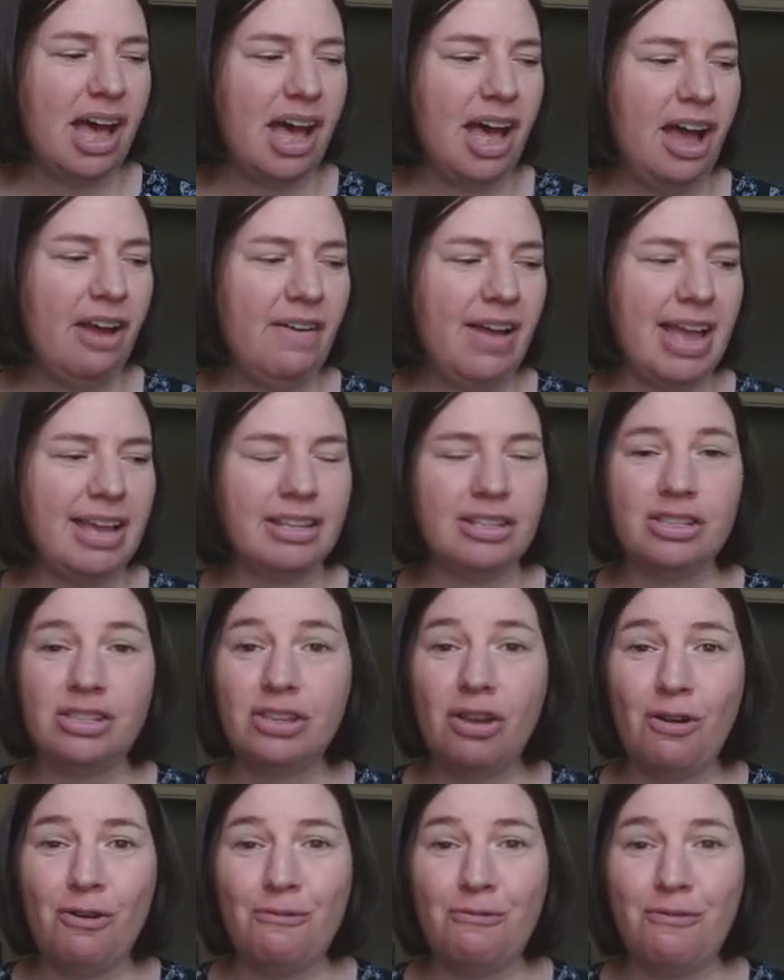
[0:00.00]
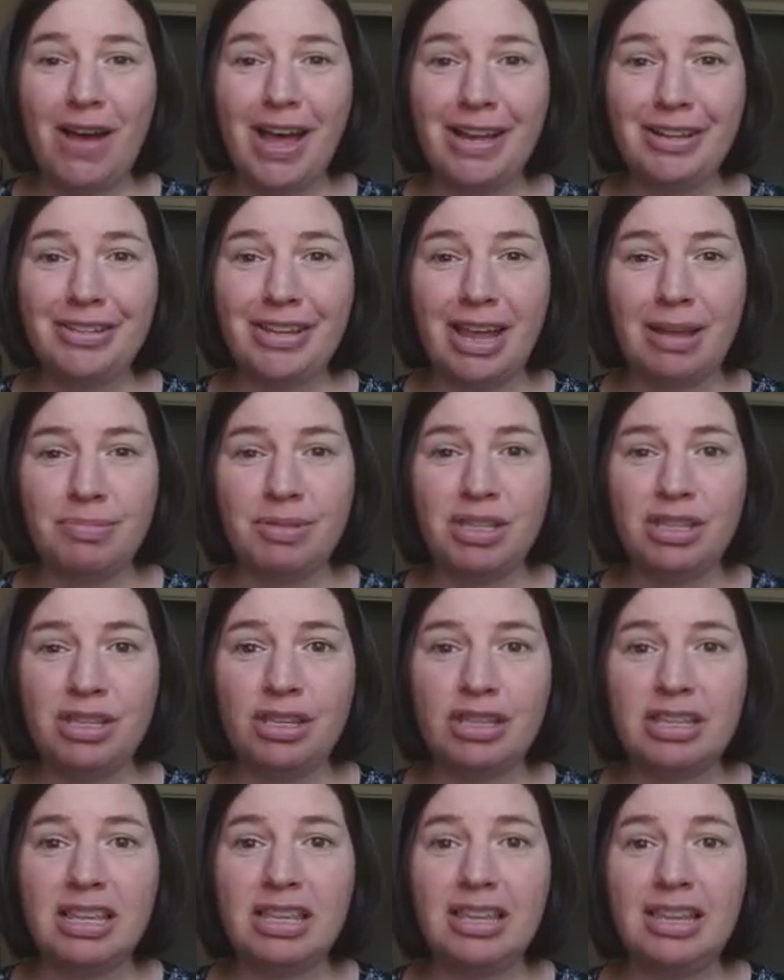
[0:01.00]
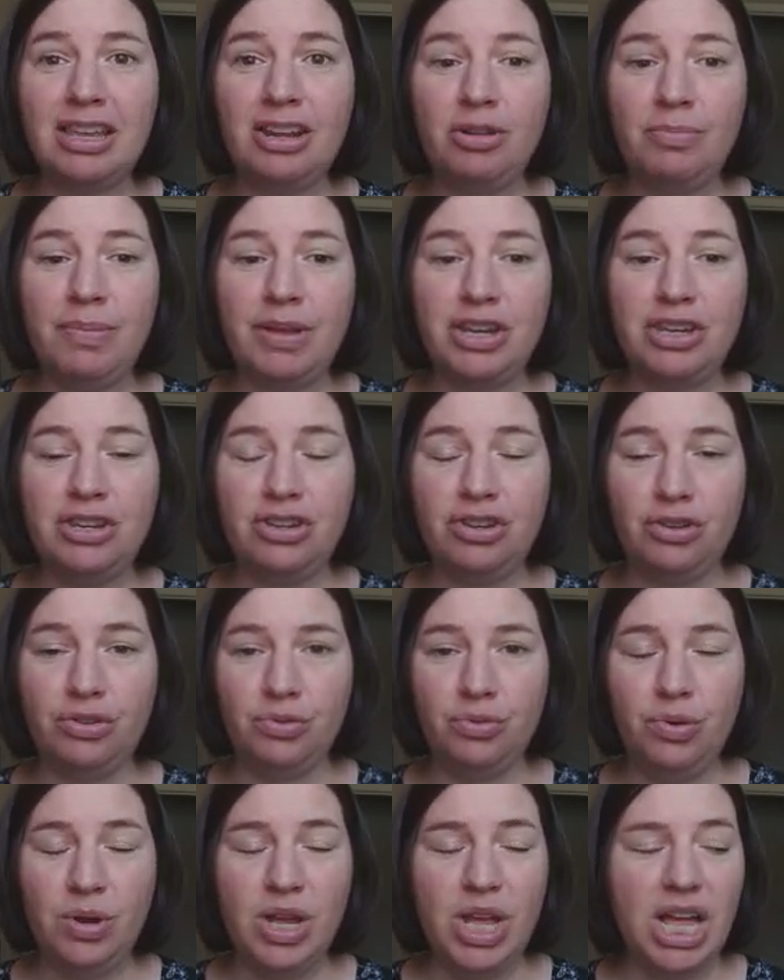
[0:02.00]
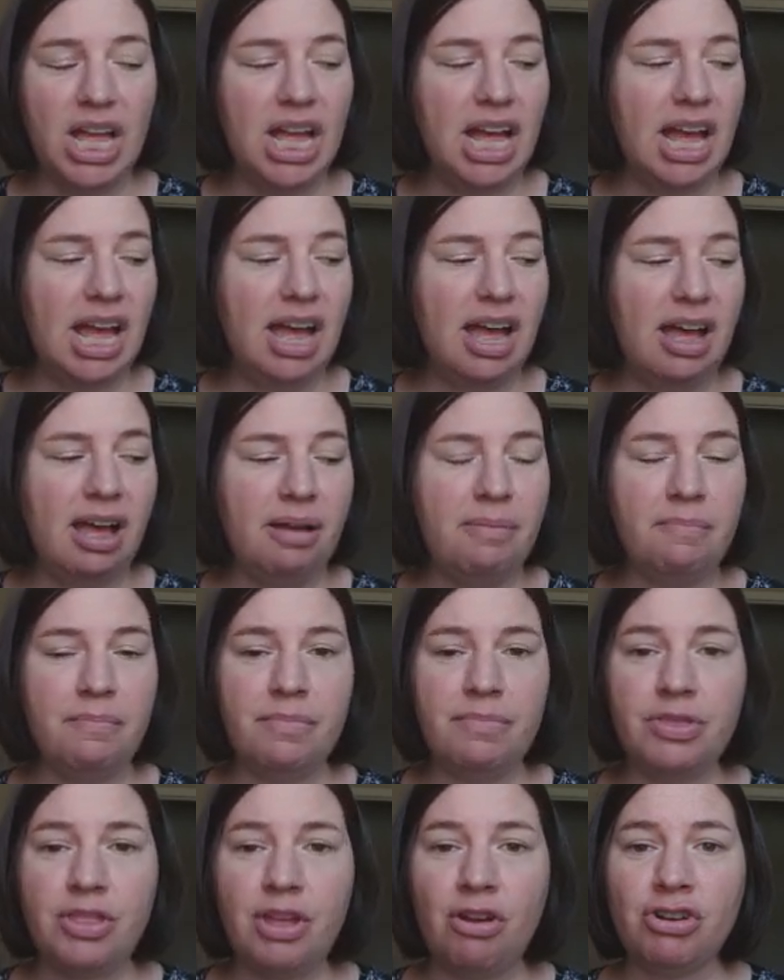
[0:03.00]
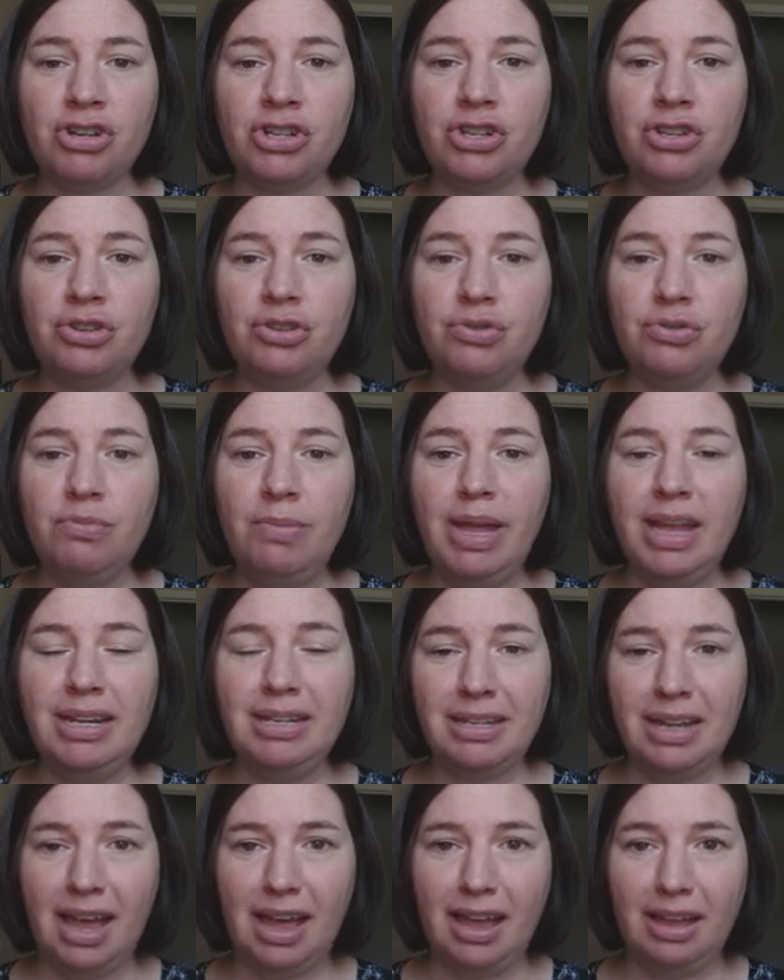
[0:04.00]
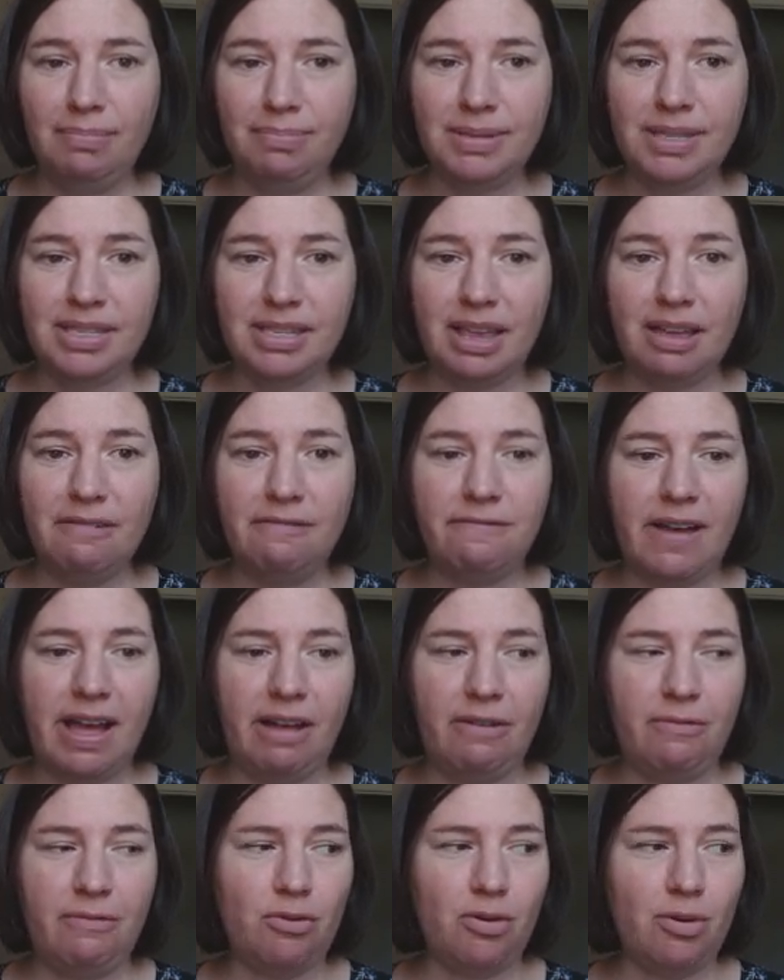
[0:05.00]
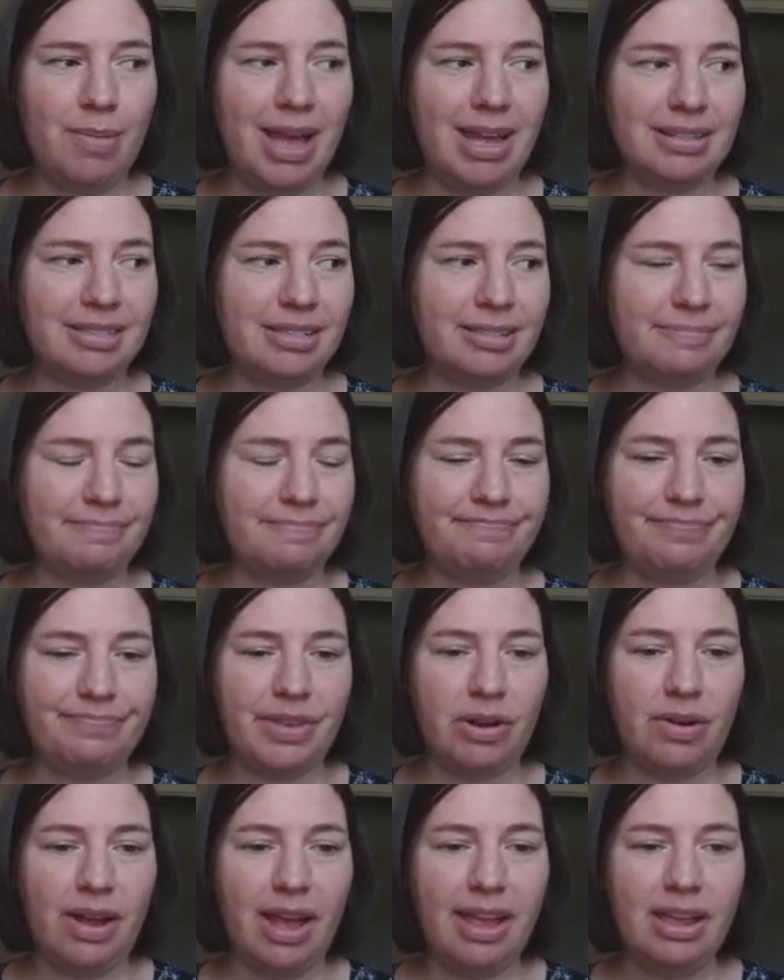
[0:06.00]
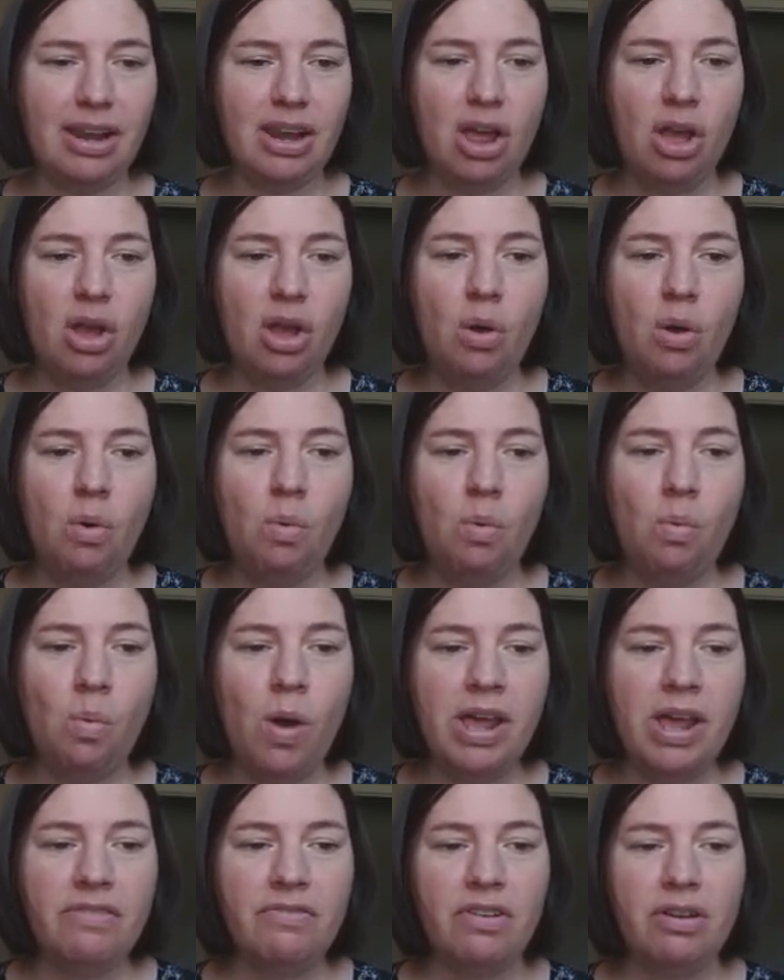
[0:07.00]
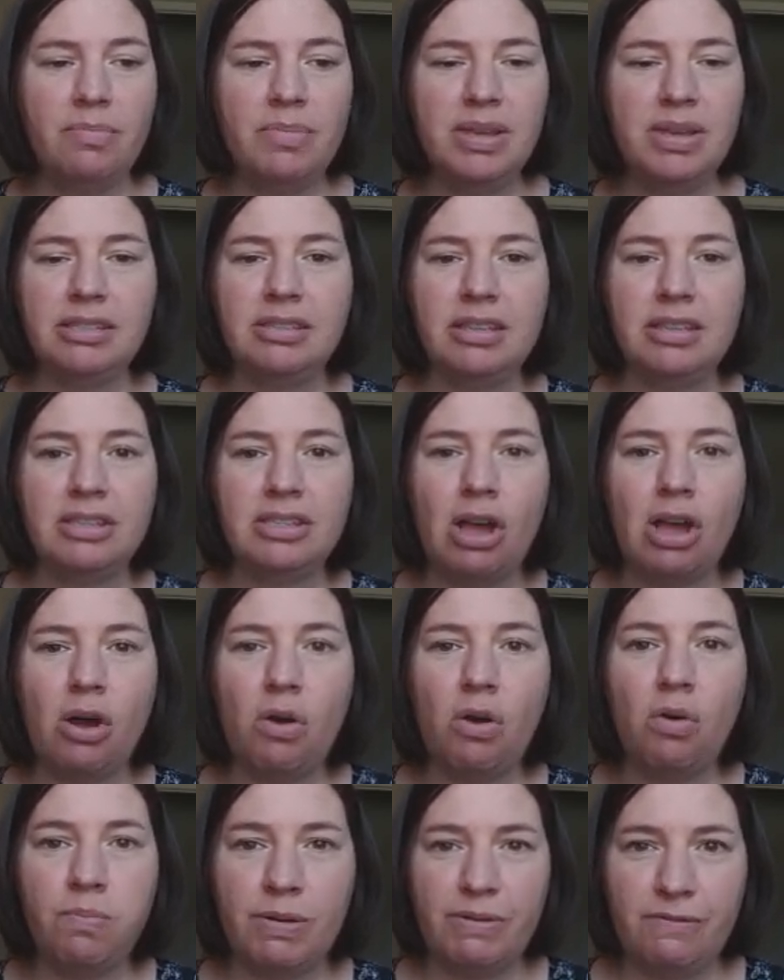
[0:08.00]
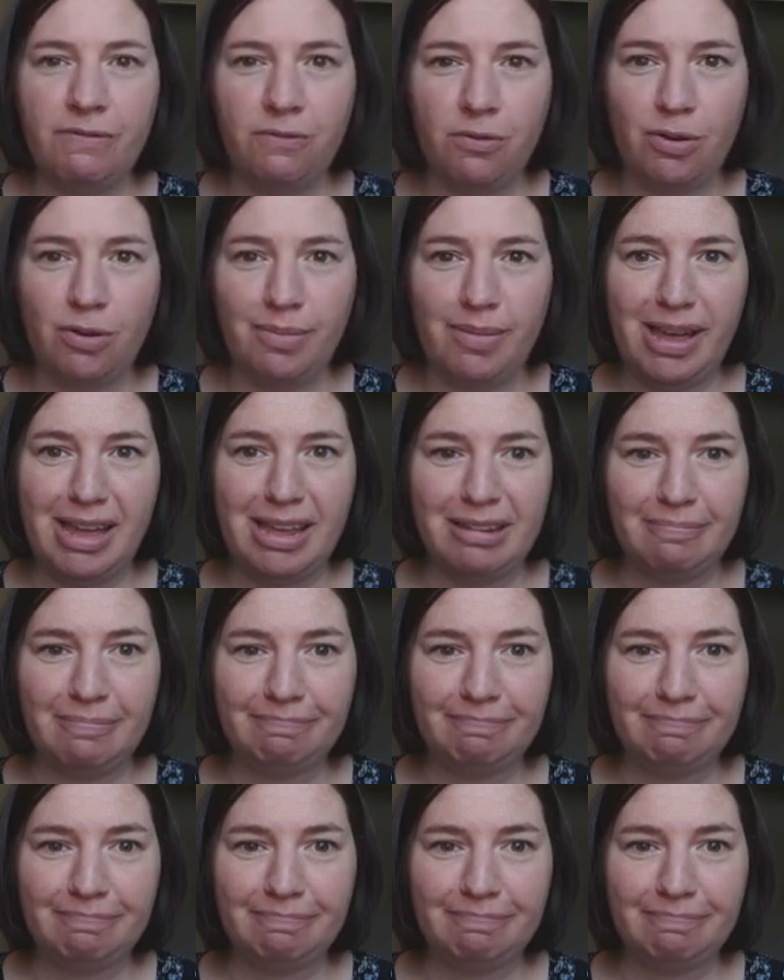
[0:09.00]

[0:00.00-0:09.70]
All right, so file types. This is a little bit new. There are two main types of file formats. All right, one of them is this open format.